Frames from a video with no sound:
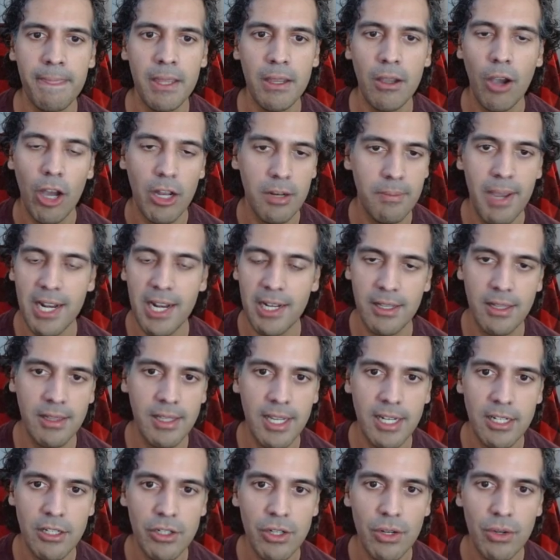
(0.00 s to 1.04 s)
automatically,
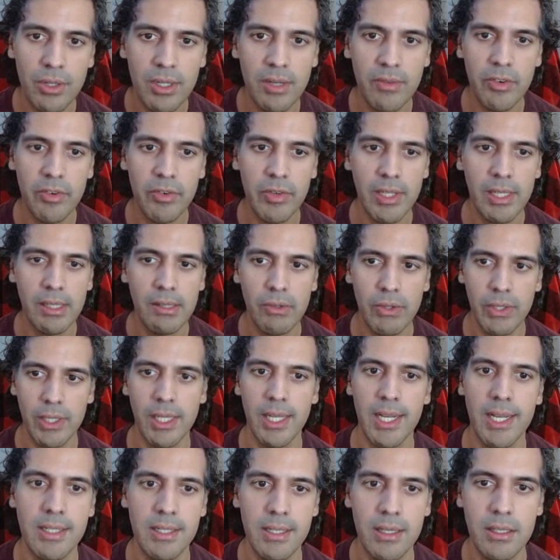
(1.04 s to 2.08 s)
and you don't even really
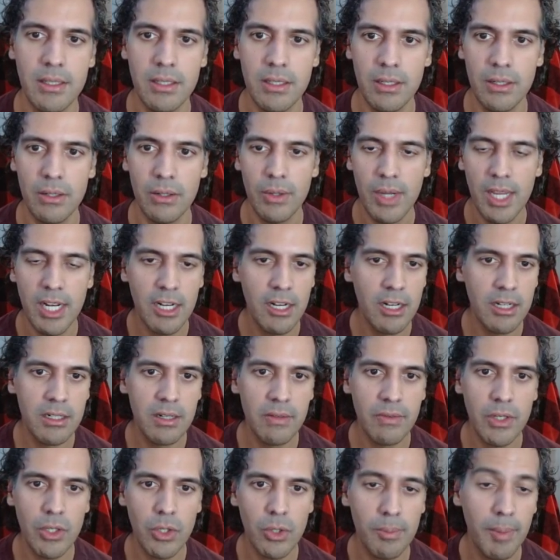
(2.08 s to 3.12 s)
realize it. So in an
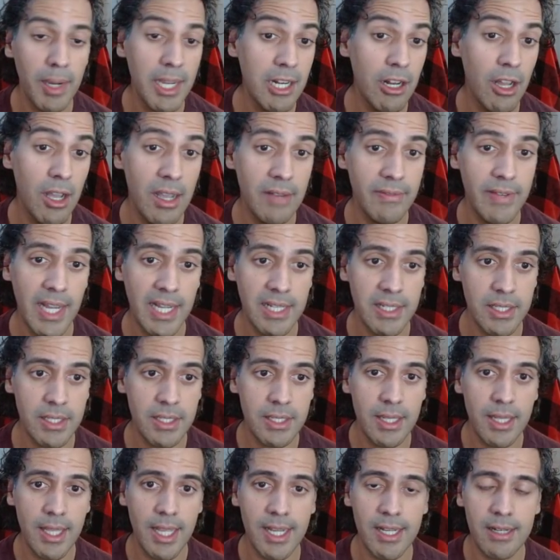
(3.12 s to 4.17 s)
interview, you might not have access
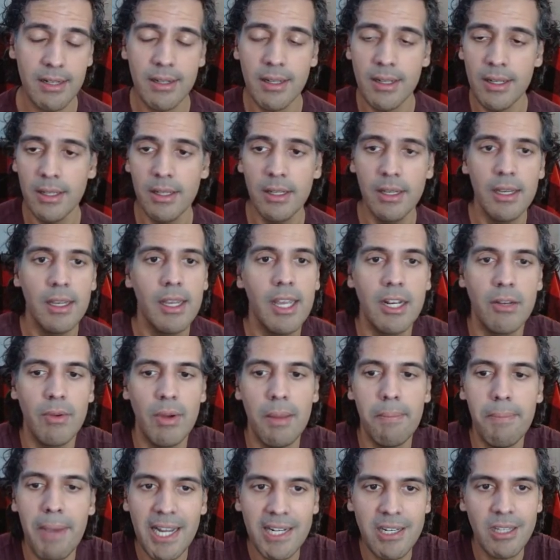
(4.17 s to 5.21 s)
to that. Anyway,
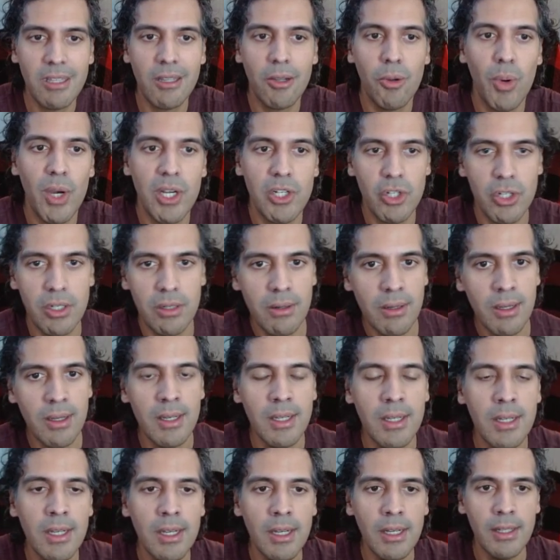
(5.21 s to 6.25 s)
back to the question.
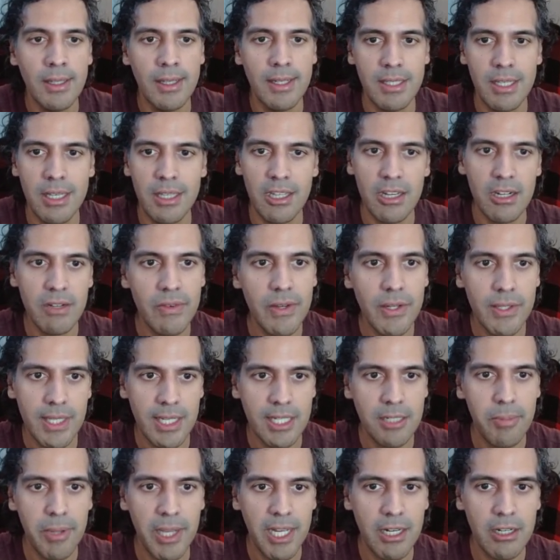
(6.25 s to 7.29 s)
Let's say the interviewer is
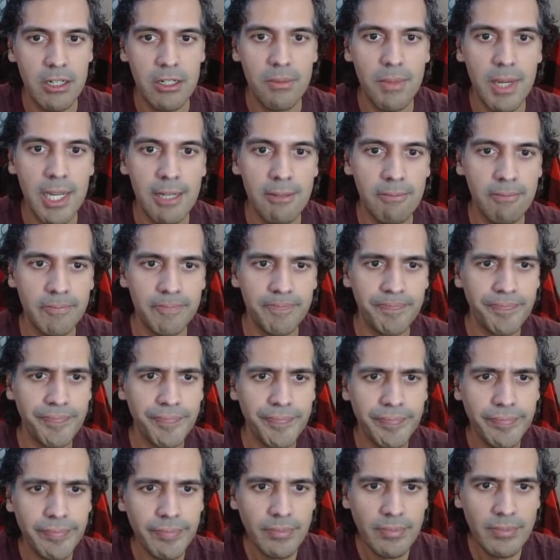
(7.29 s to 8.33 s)
explaining it to me.
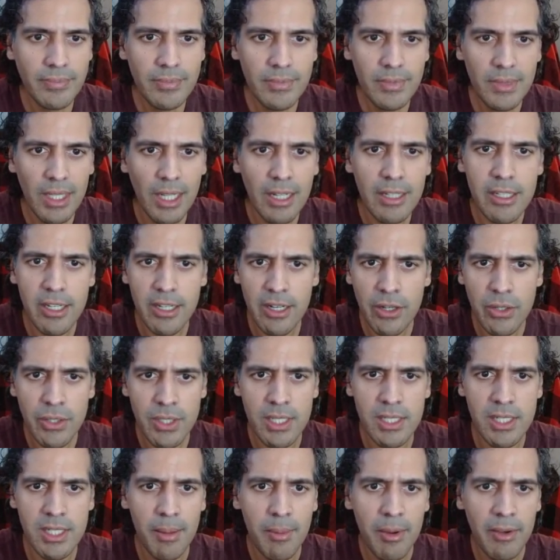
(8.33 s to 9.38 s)
Denotes the
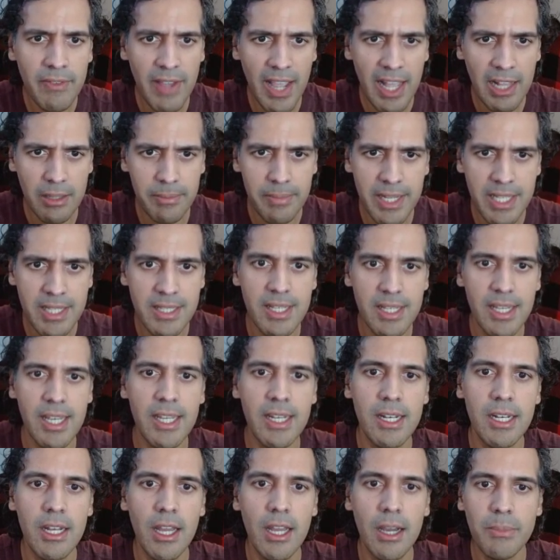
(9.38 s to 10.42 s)
sum of elements
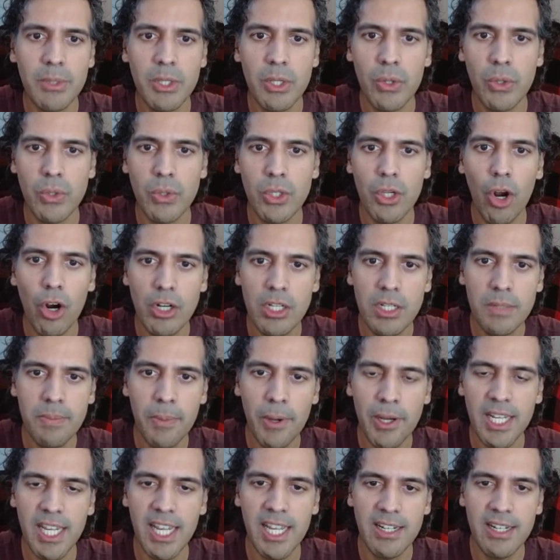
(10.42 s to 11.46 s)
in nums whose
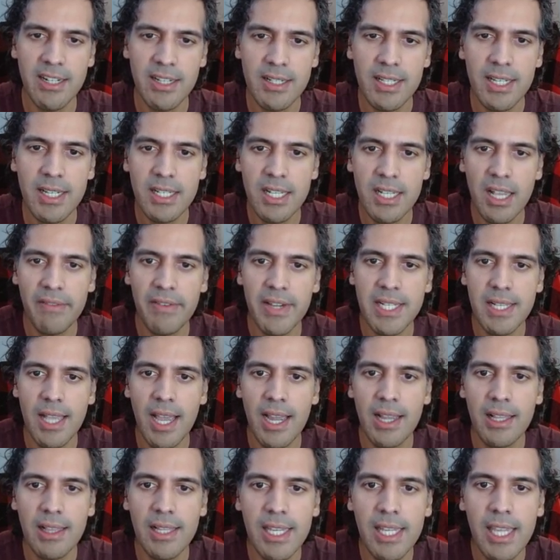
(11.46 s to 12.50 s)
corresponding indices have
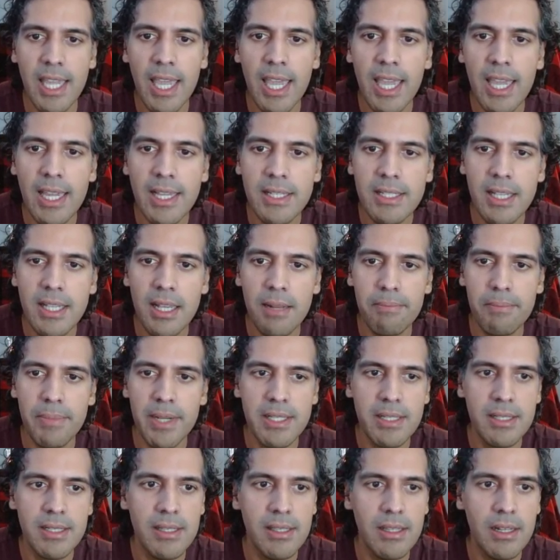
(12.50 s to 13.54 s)
exactly k set
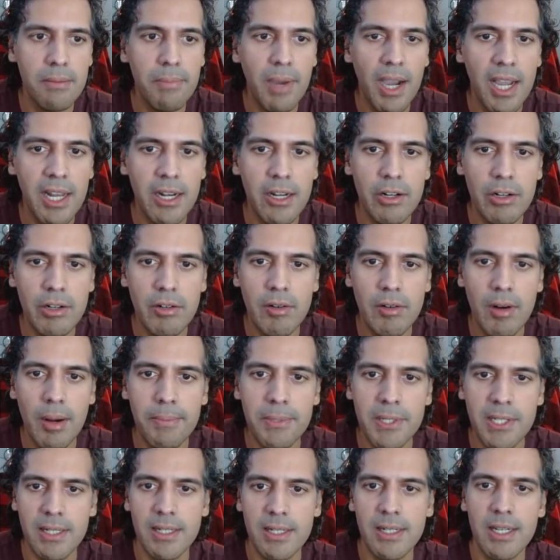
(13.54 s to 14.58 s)
bits in their binary
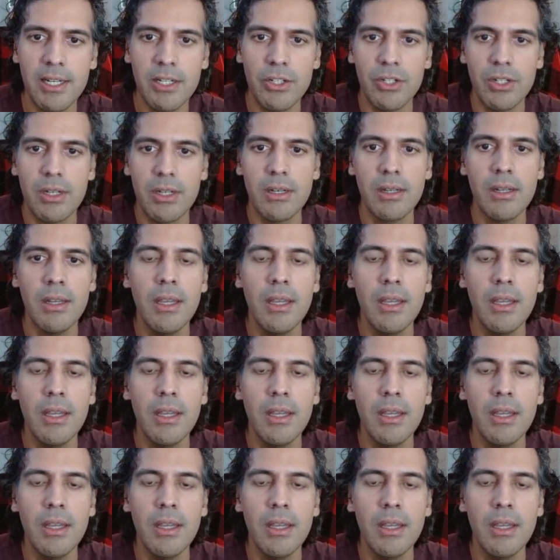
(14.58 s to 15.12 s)
representation.